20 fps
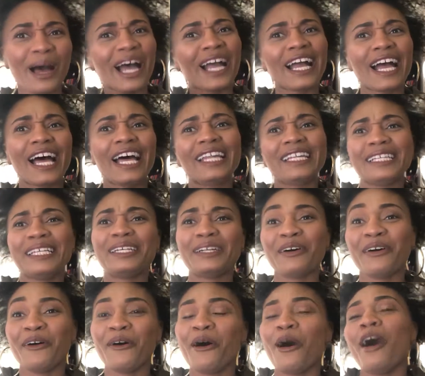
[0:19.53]
I got a
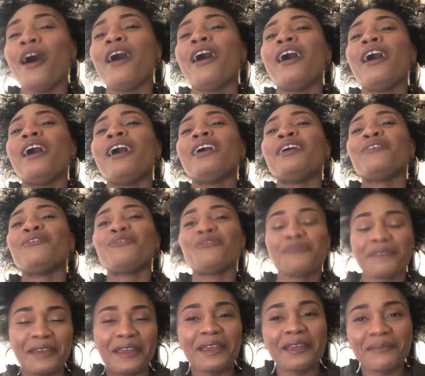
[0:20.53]
little
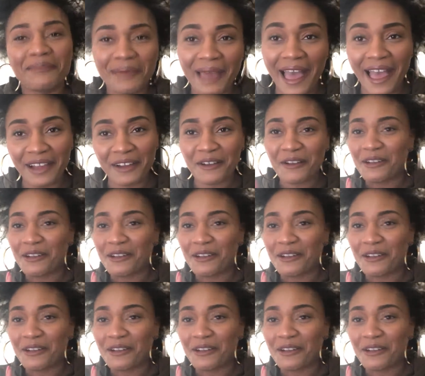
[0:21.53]
feedback